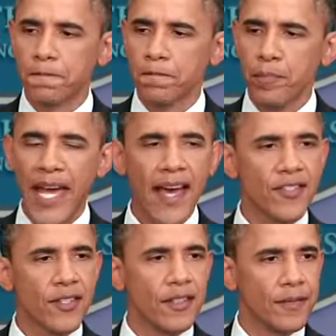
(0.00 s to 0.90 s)
pass
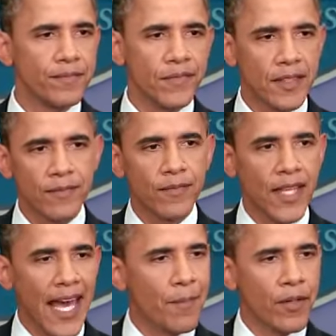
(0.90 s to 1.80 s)
the
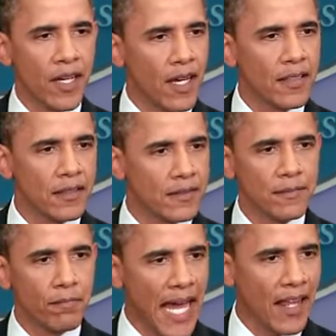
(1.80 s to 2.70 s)
cap, cut, and
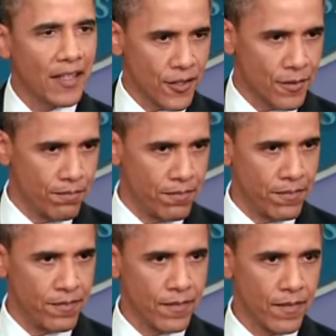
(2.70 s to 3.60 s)
balance
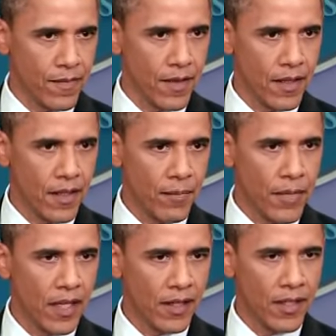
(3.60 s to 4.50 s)

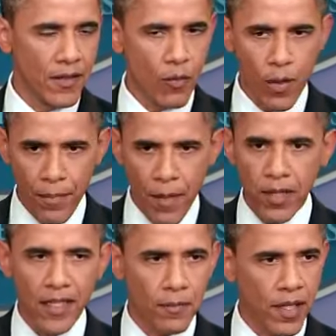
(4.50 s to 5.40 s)
bill, the
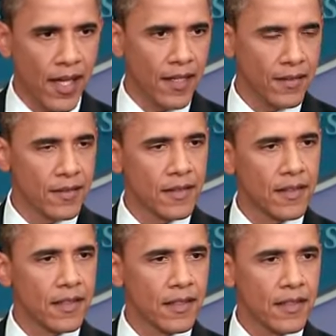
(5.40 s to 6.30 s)
Republican plan,
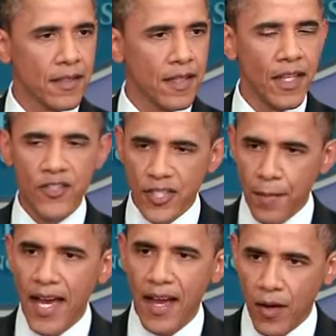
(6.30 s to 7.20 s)
then
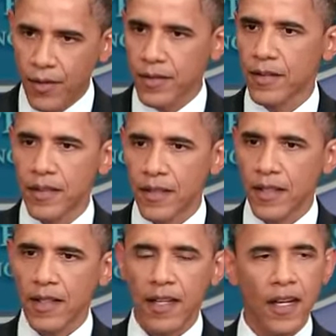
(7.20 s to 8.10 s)
somehow
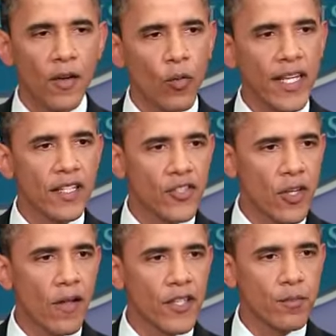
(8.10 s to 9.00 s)
we can
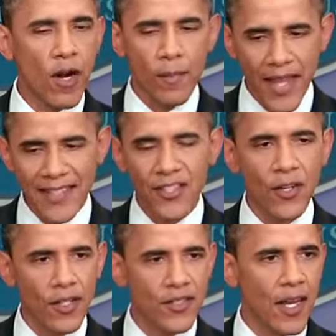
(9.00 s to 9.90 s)
solve this problem. That's
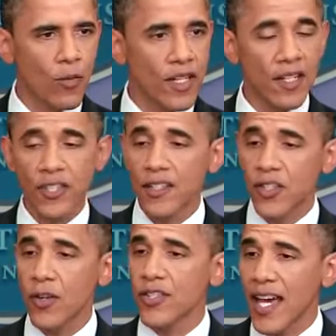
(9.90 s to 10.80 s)
serious debt reduction. It
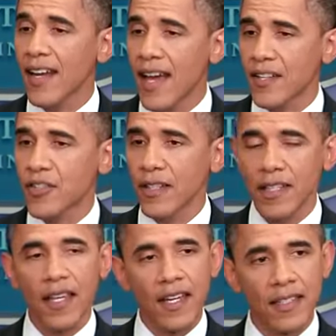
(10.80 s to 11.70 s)
turns out, actually,
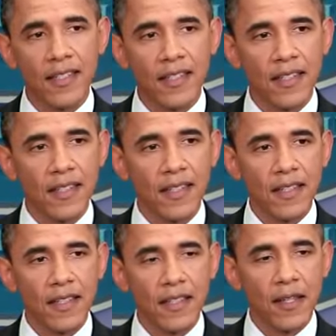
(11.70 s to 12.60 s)
that
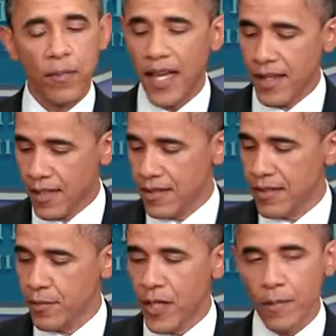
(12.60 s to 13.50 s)
the plan that
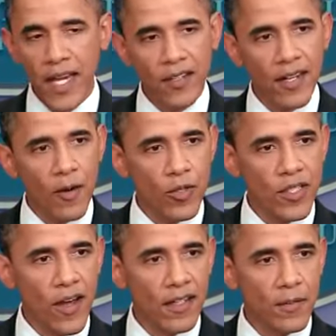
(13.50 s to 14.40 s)
Speaker Boehner and I were
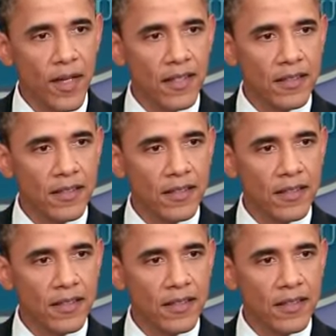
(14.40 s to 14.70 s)
talking about